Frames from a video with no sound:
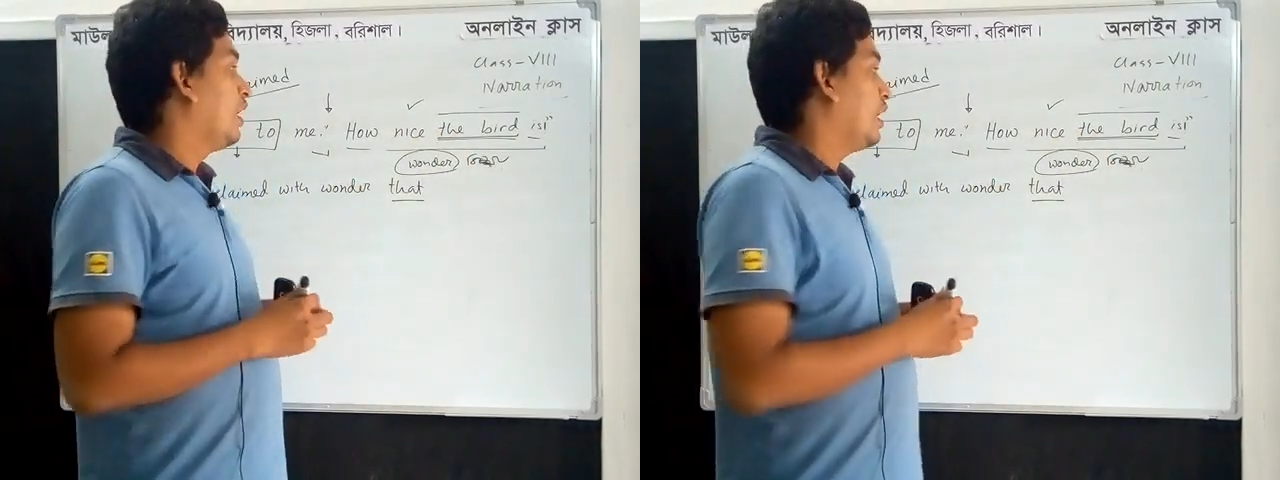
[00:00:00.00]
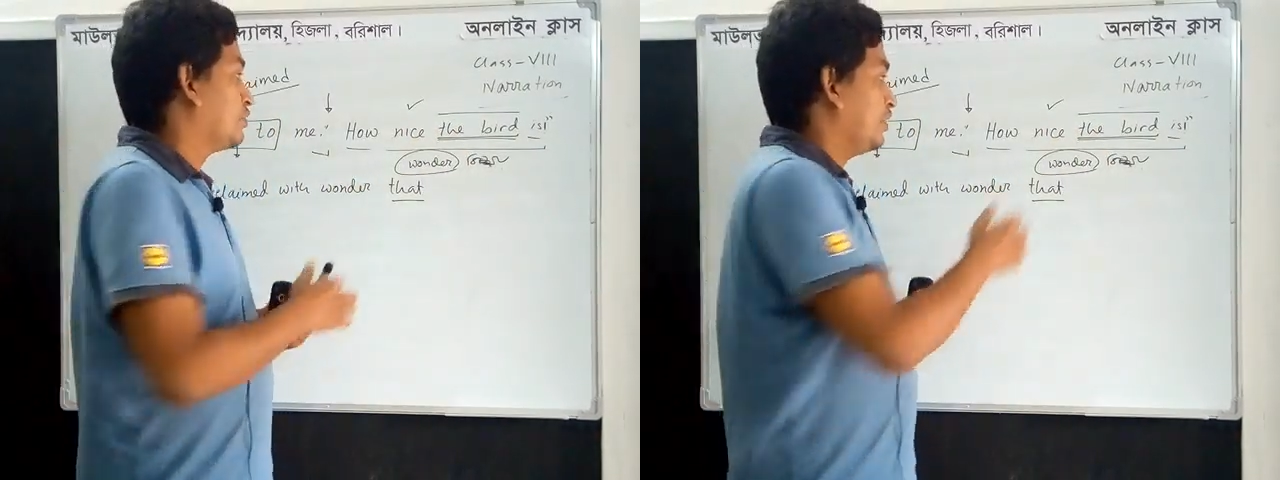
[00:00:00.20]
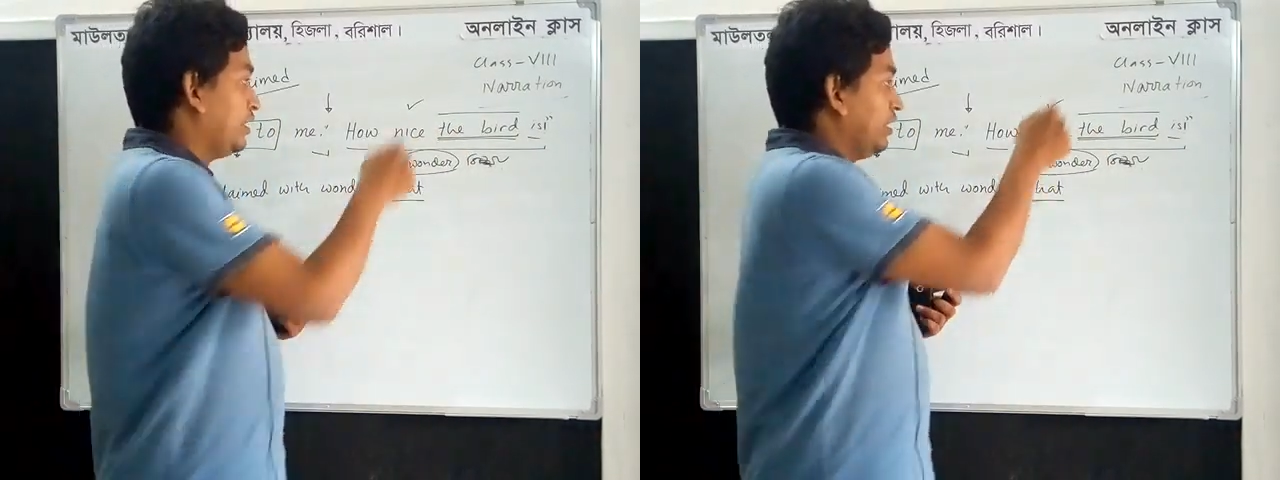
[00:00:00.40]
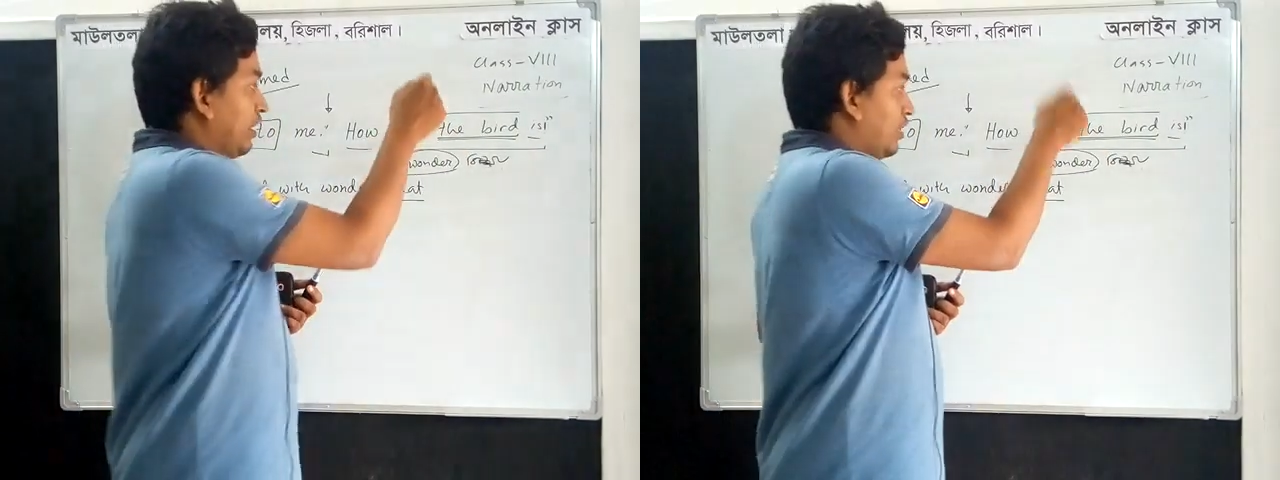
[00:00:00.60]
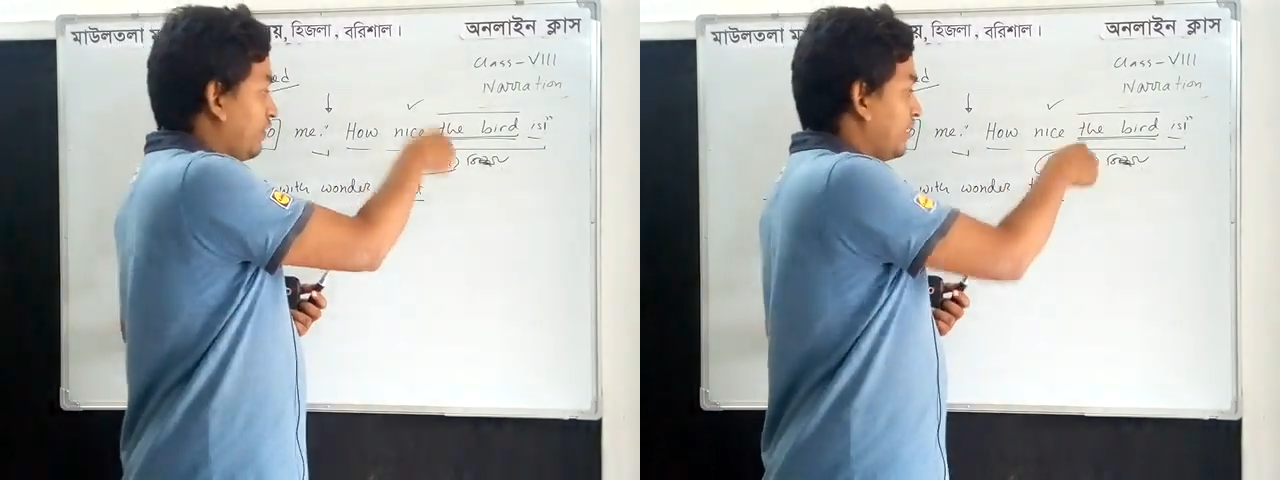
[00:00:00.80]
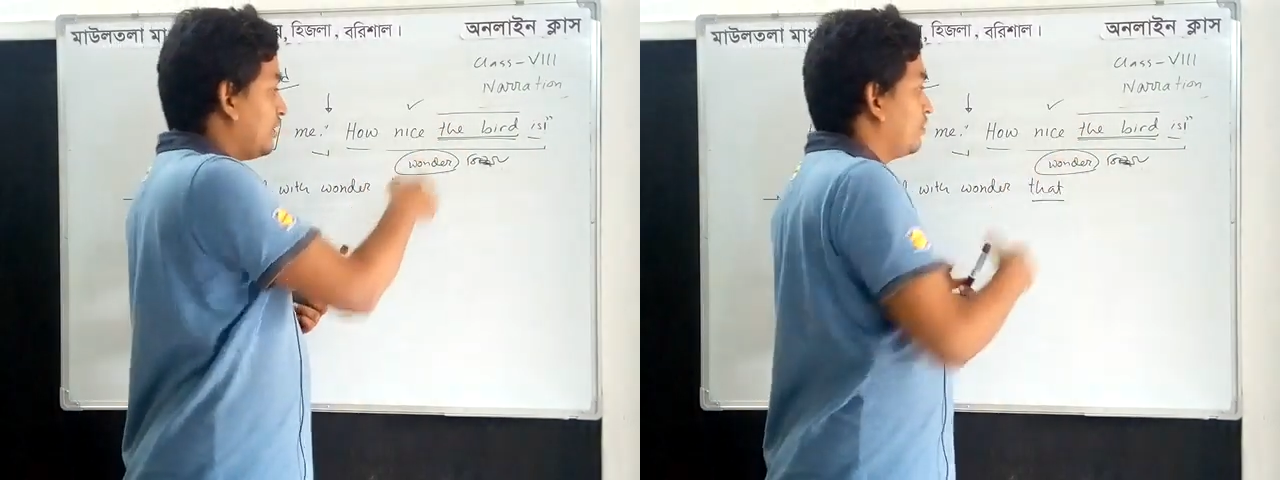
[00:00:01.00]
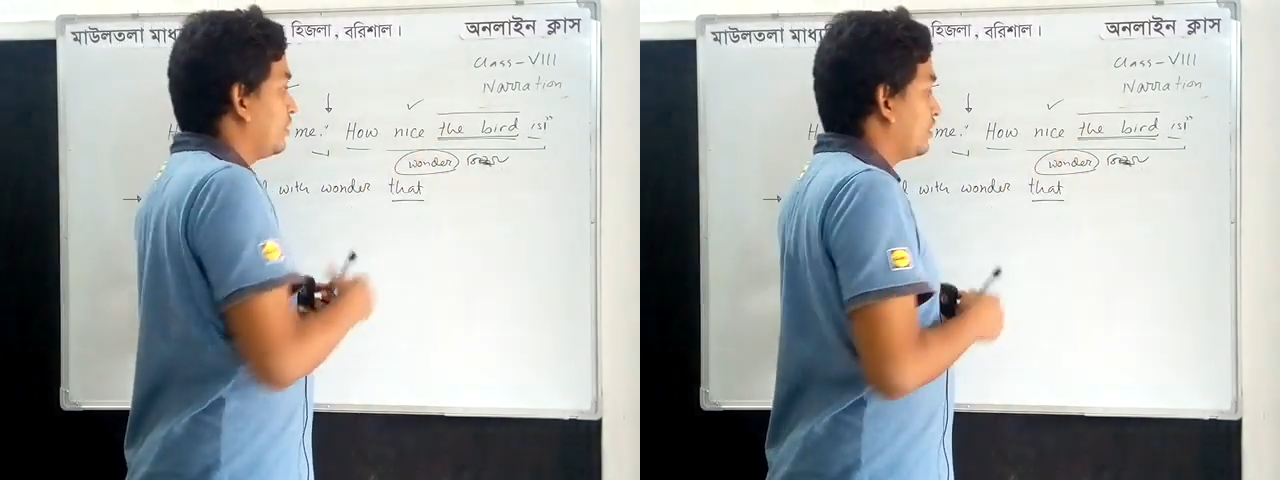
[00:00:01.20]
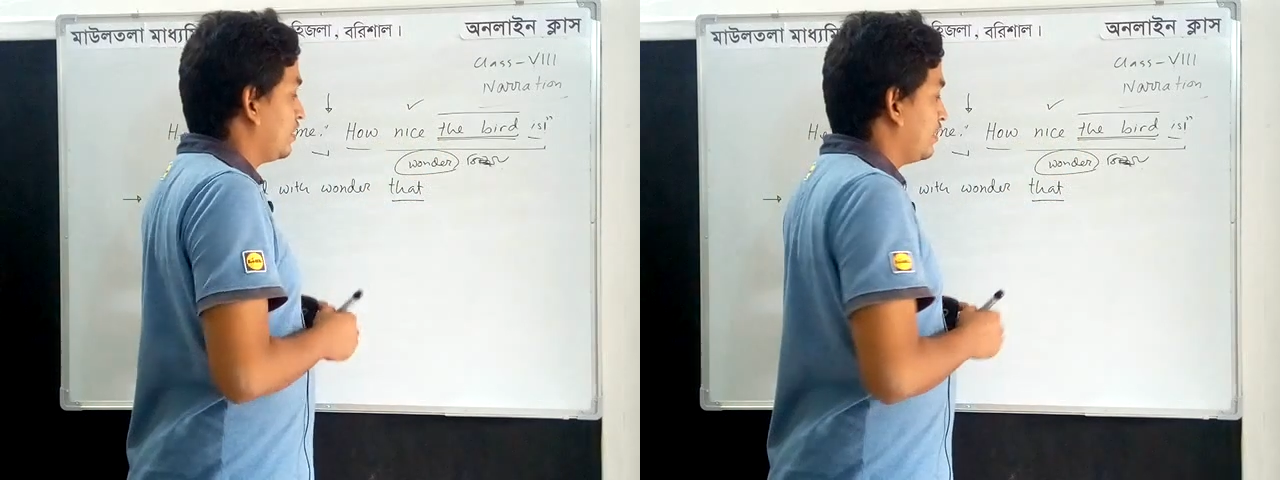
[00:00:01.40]
actually write down
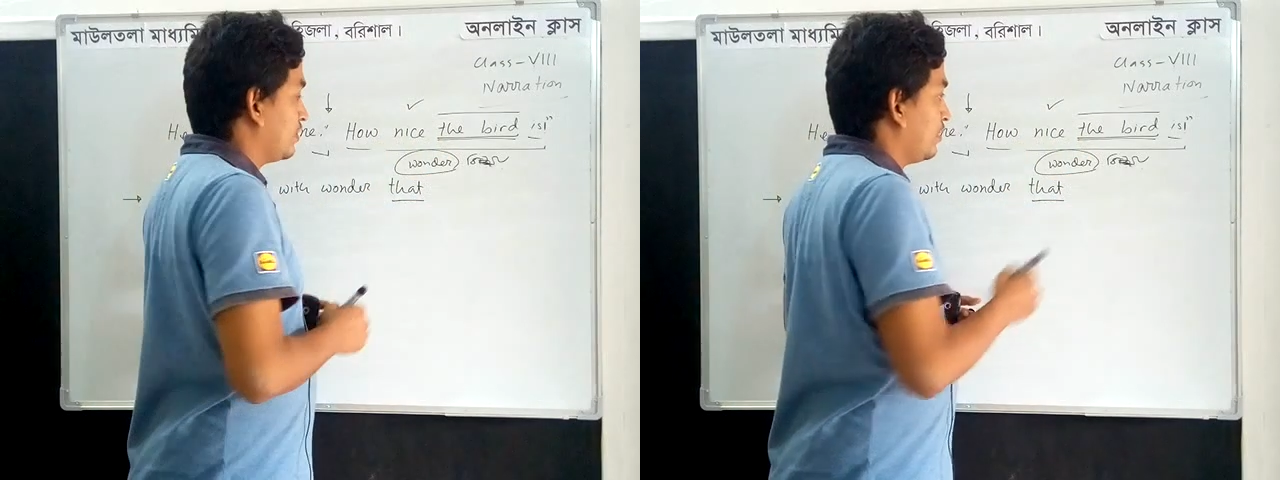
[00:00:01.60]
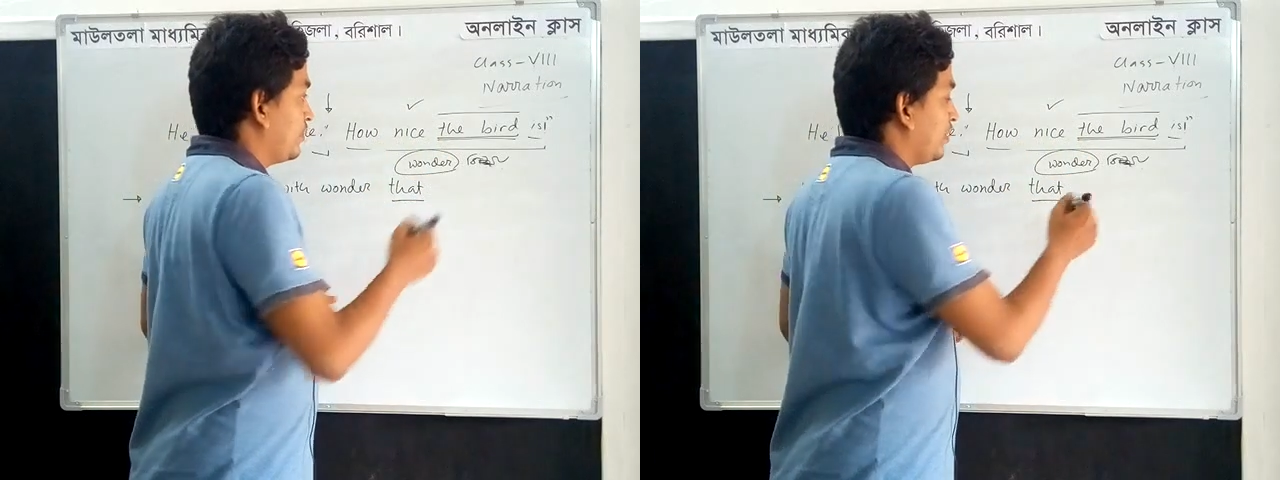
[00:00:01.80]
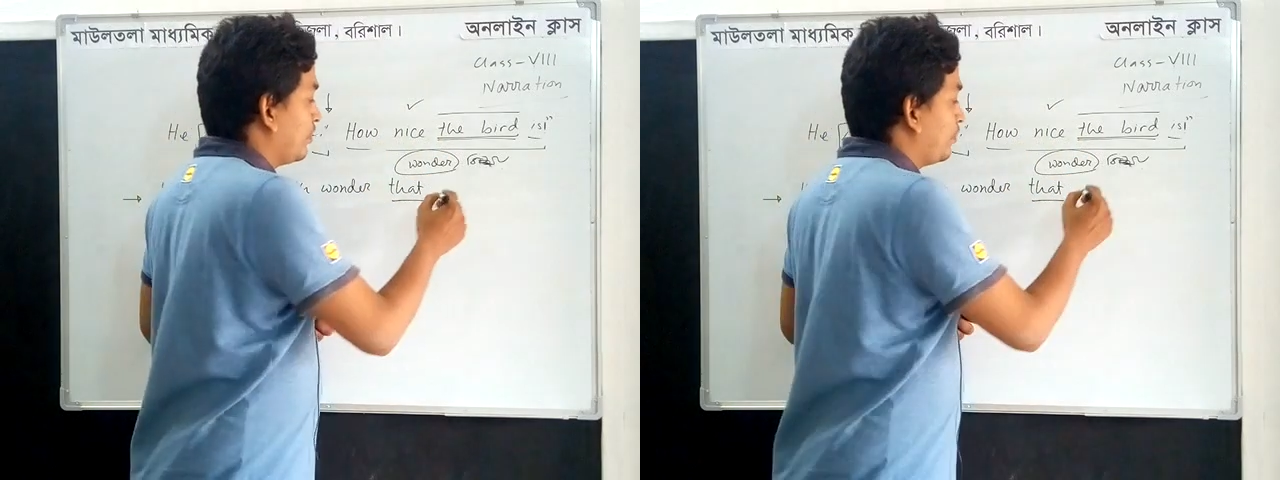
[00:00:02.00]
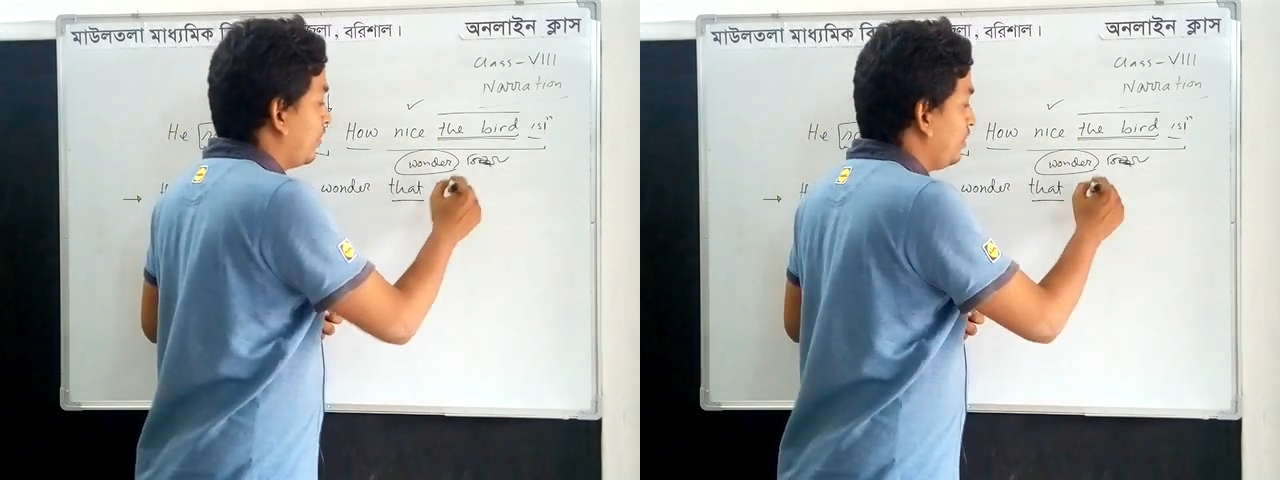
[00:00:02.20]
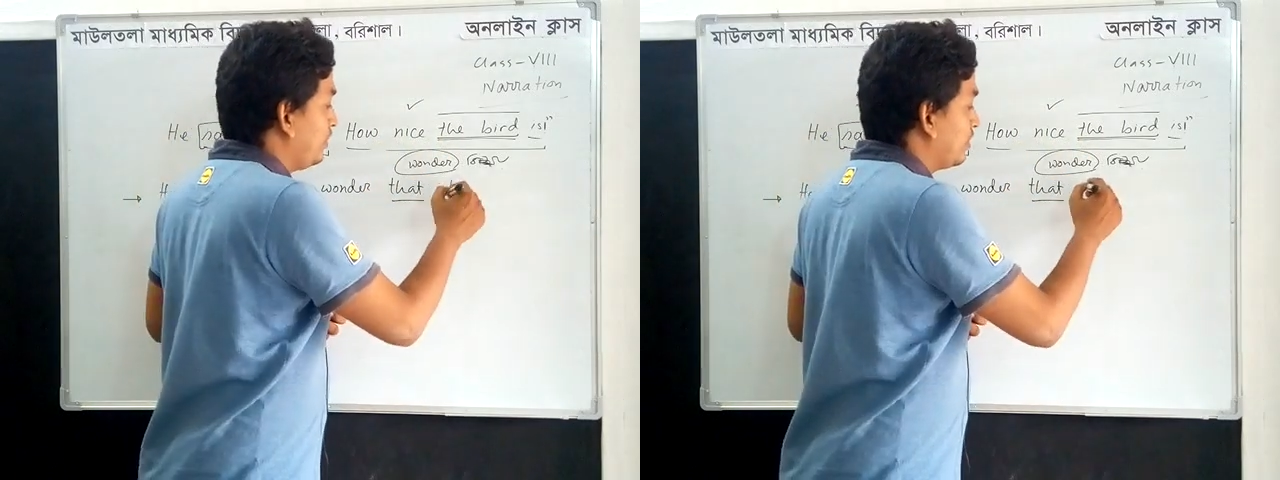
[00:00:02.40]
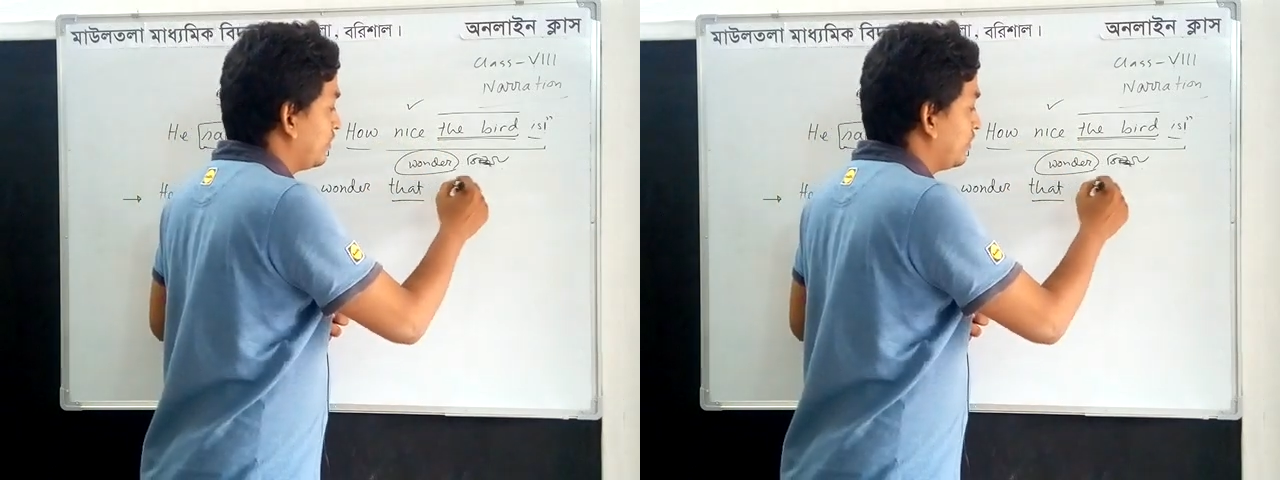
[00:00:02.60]
this subject, the bird.